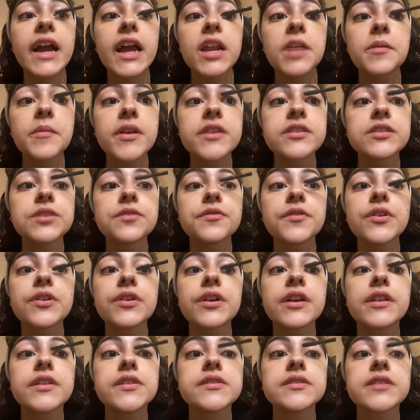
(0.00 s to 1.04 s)
kind of makes you feel
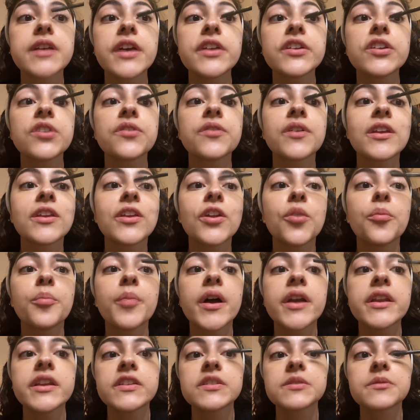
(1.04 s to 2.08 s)
good inside knowing no
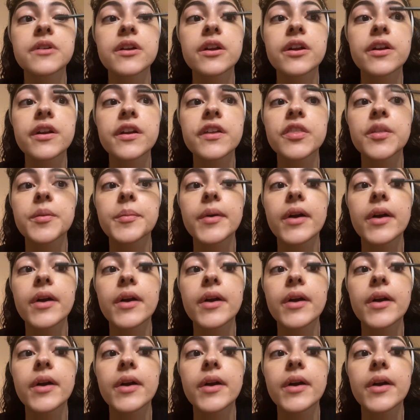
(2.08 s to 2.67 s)
bunnies were hurt in the